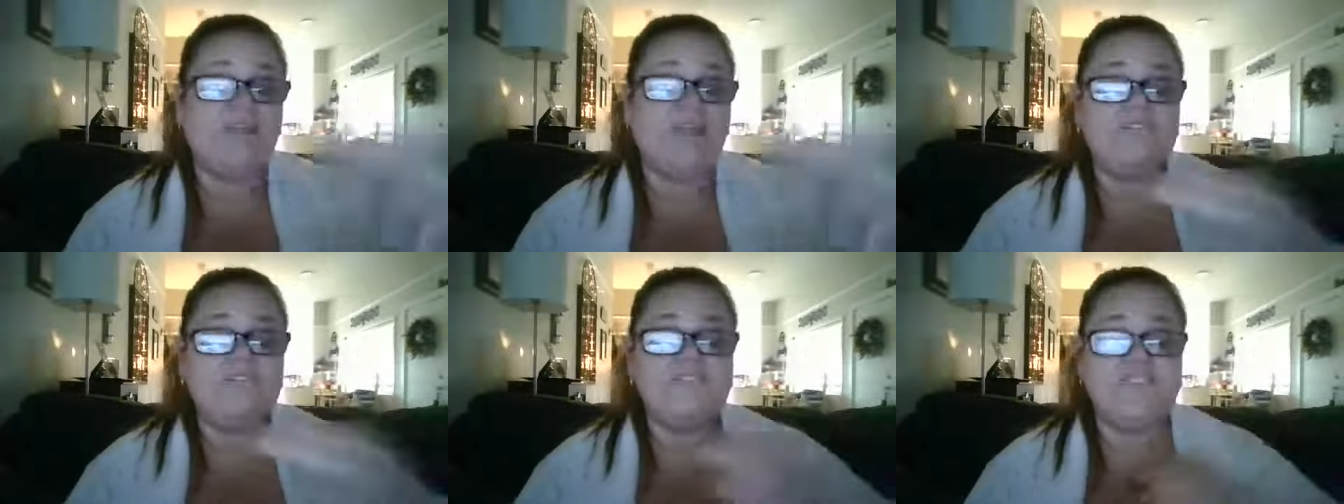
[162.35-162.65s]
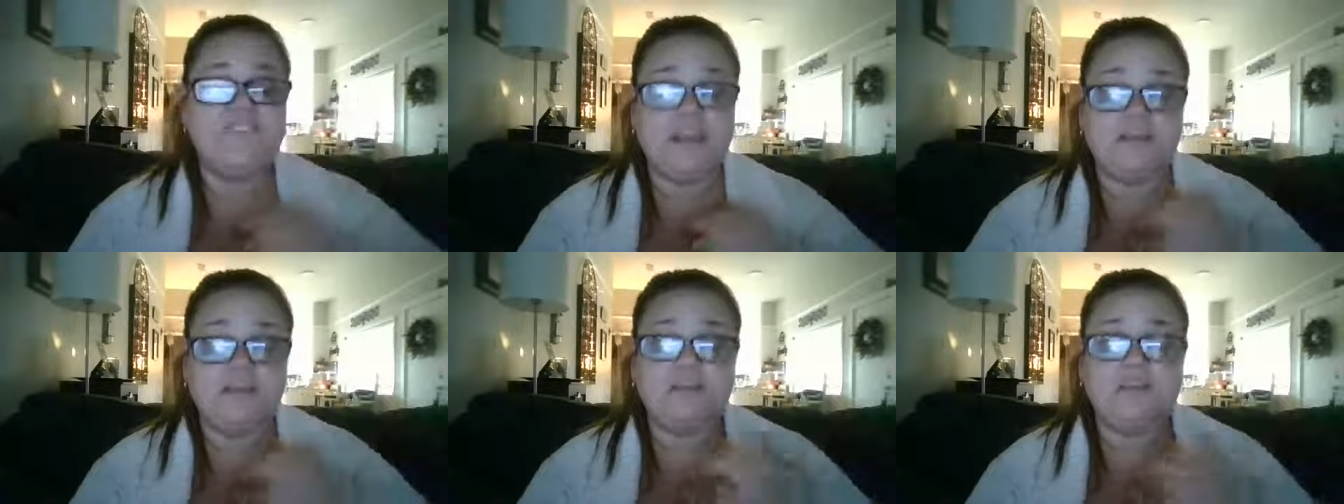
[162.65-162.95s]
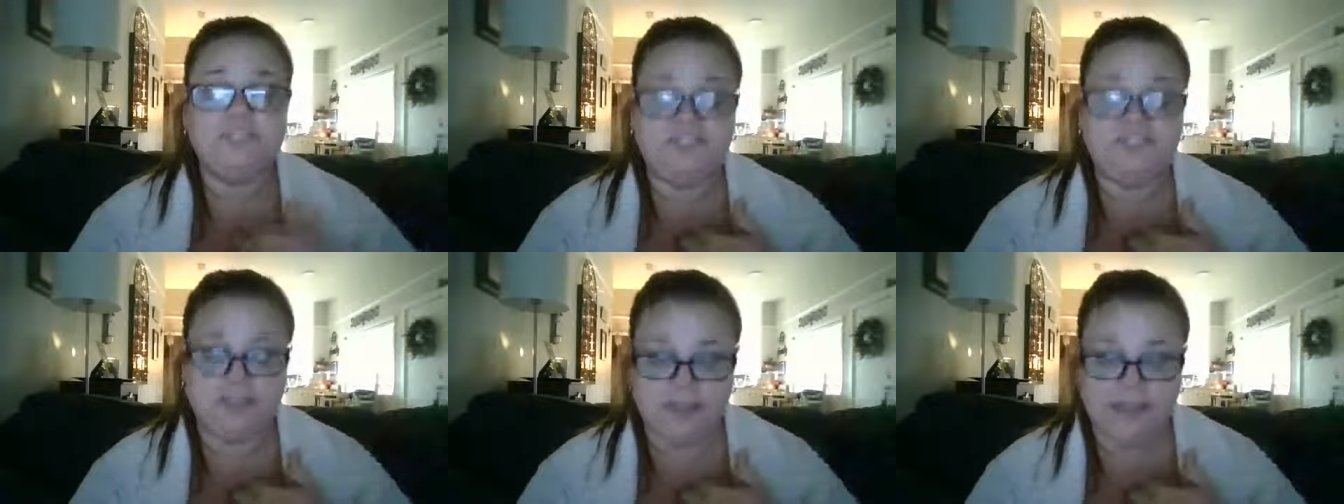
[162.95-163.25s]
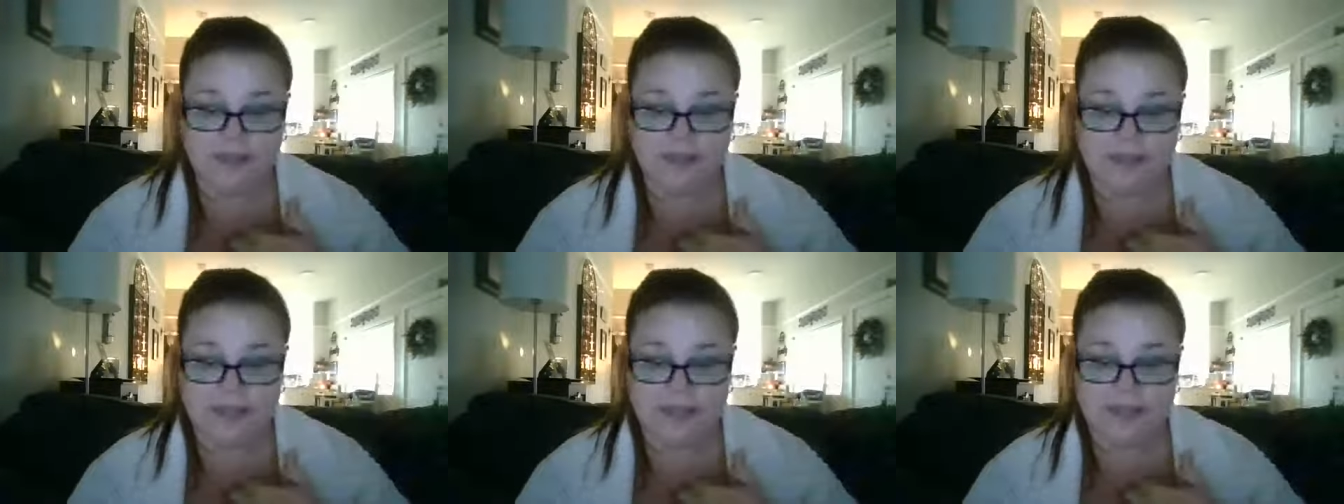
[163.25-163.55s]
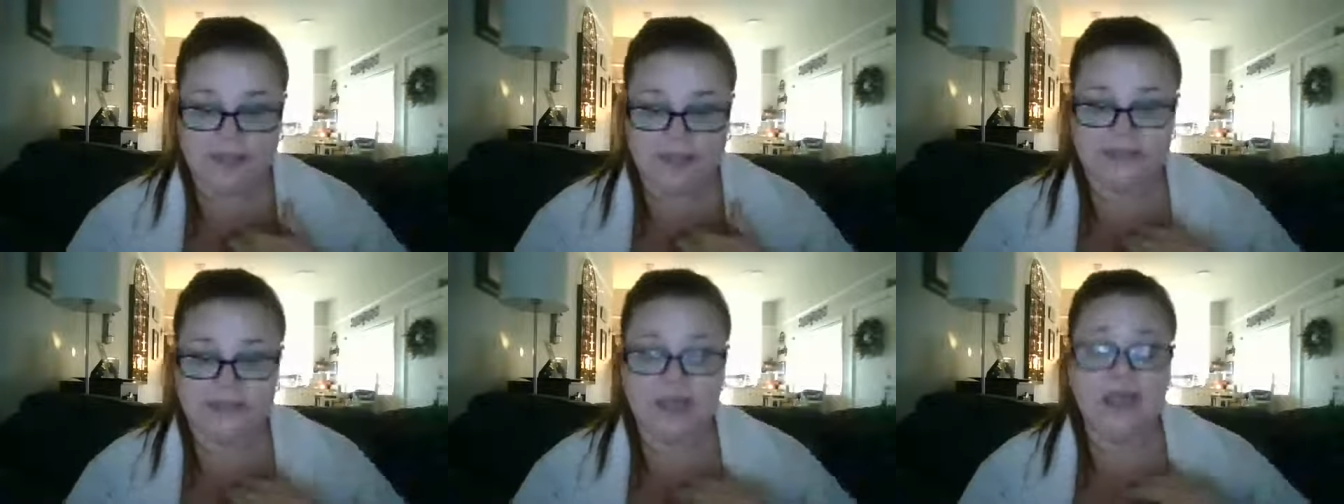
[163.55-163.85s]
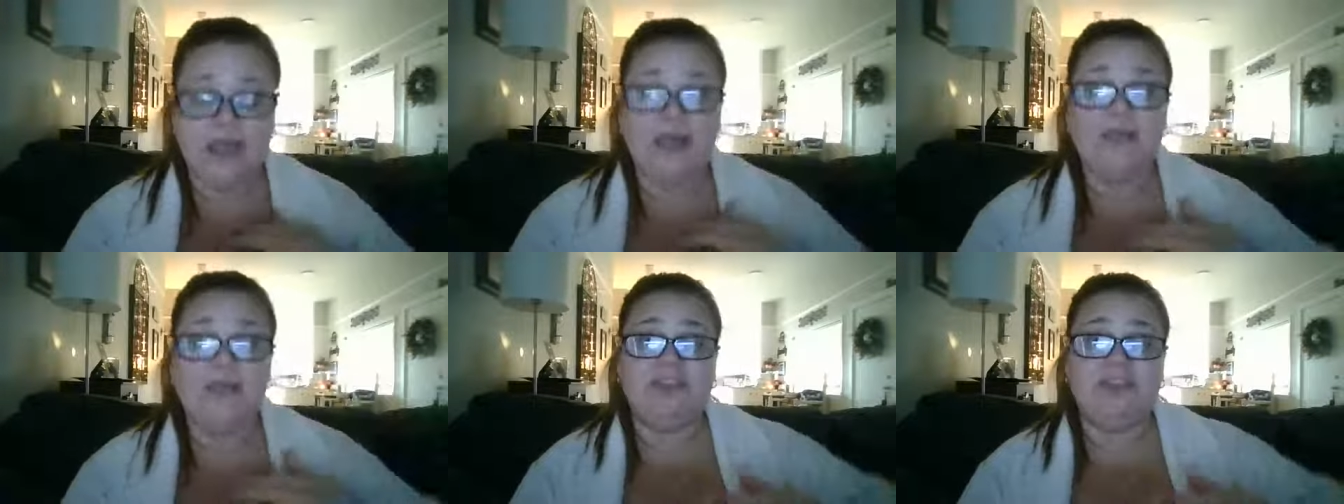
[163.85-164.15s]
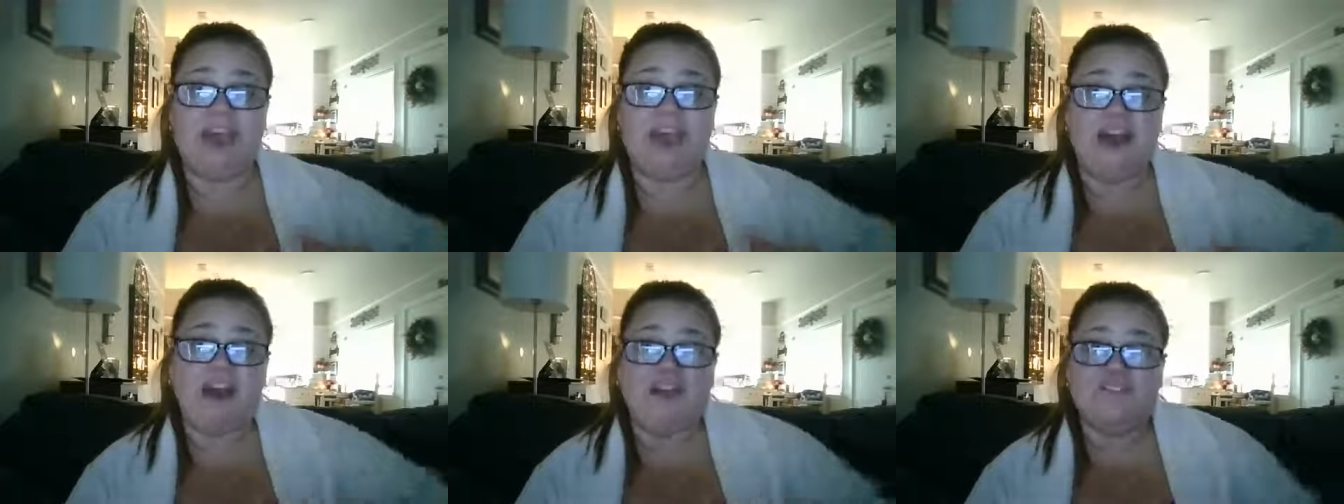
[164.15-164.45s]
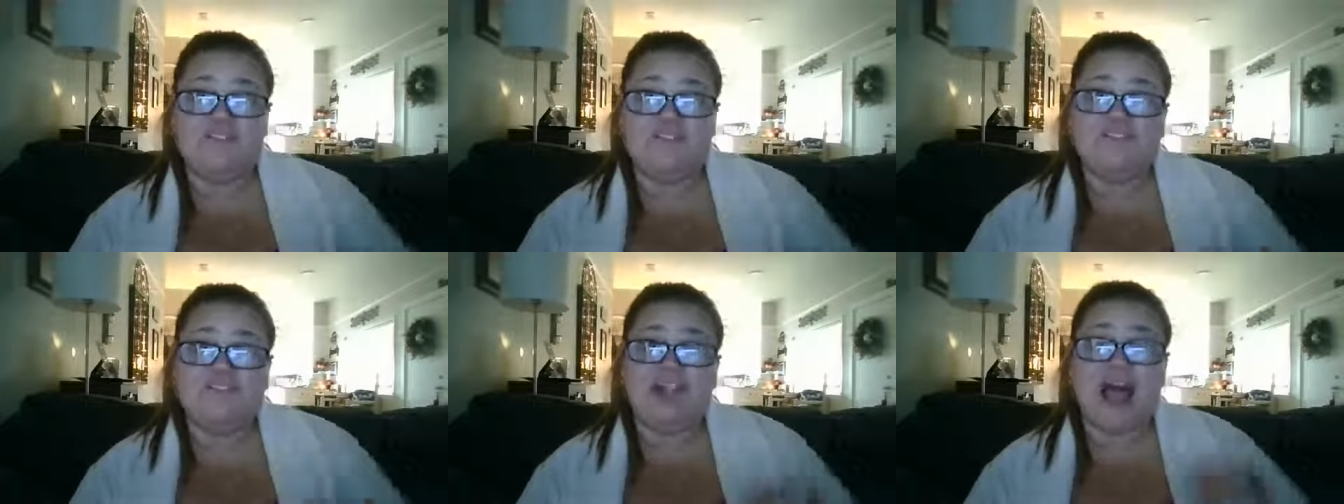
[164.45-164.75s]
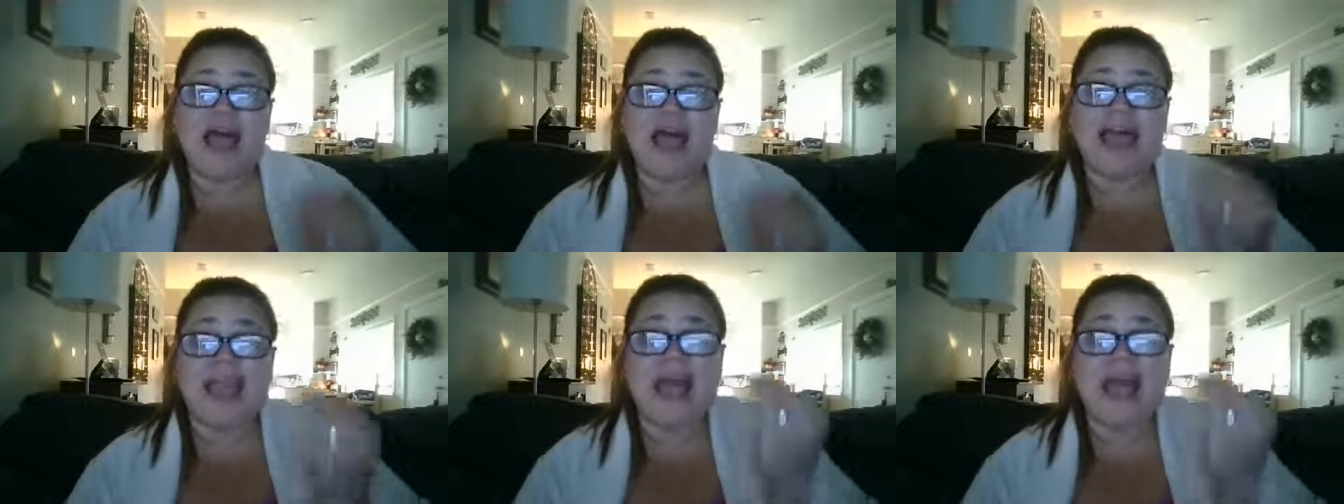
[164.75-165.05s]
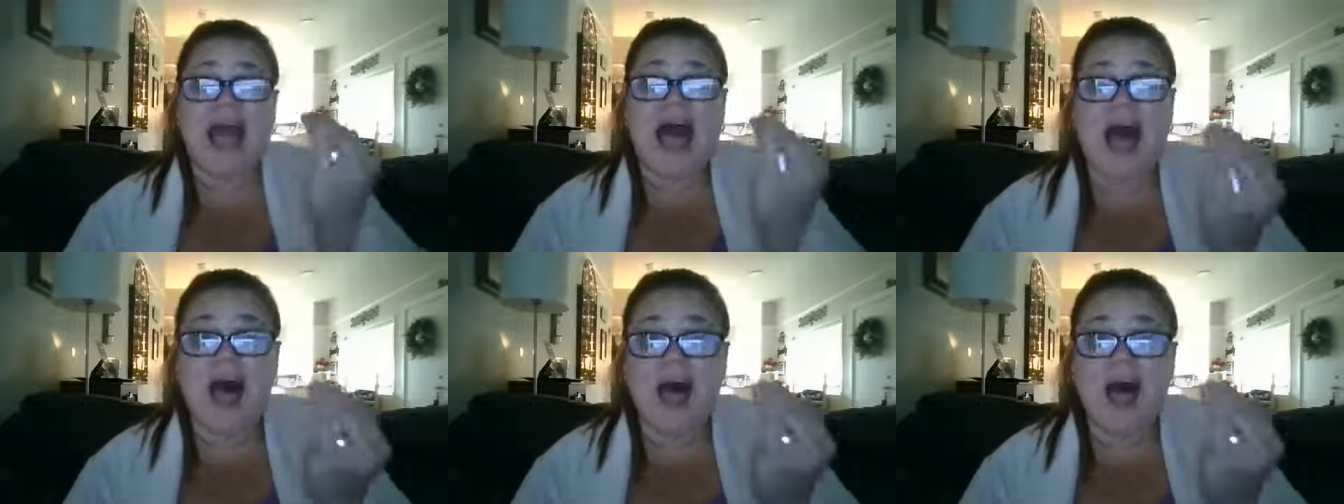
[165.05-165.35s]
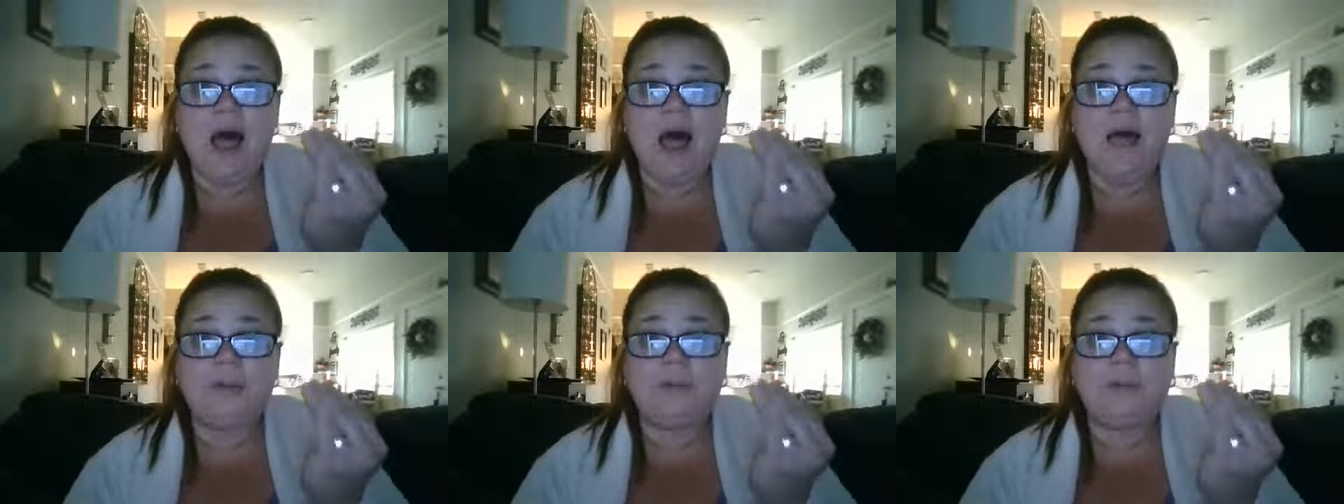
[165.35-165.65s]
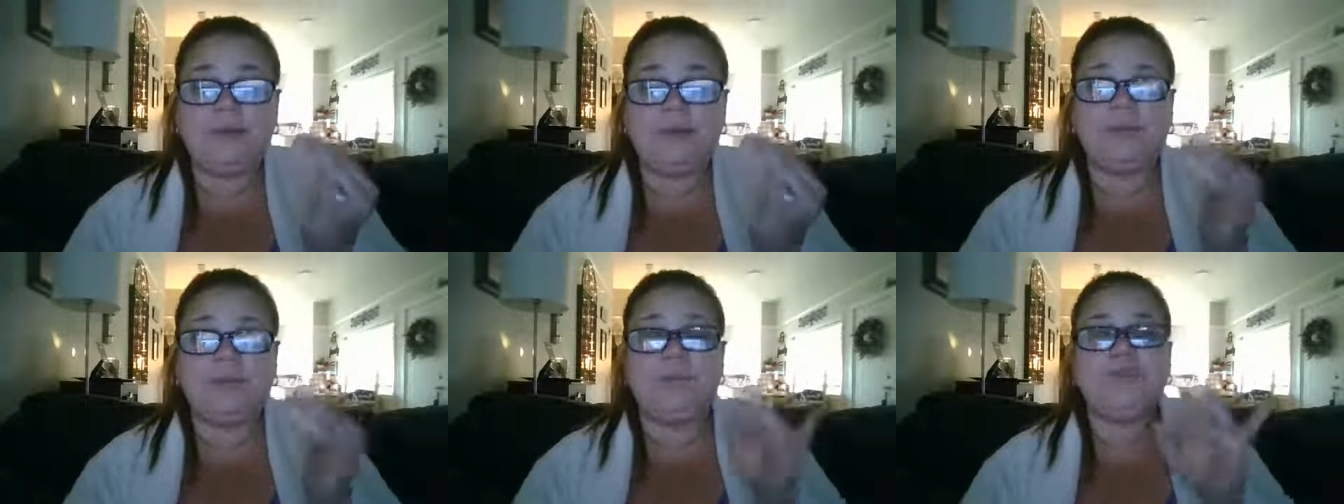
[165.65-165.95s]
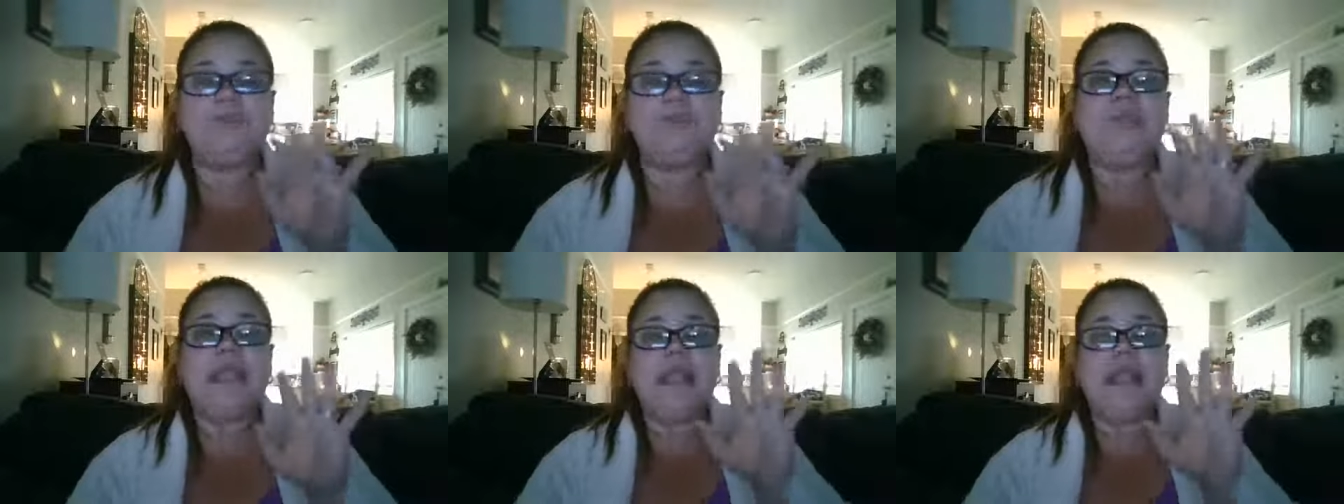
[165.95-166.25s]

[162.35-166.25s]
feel the feelings that are flying up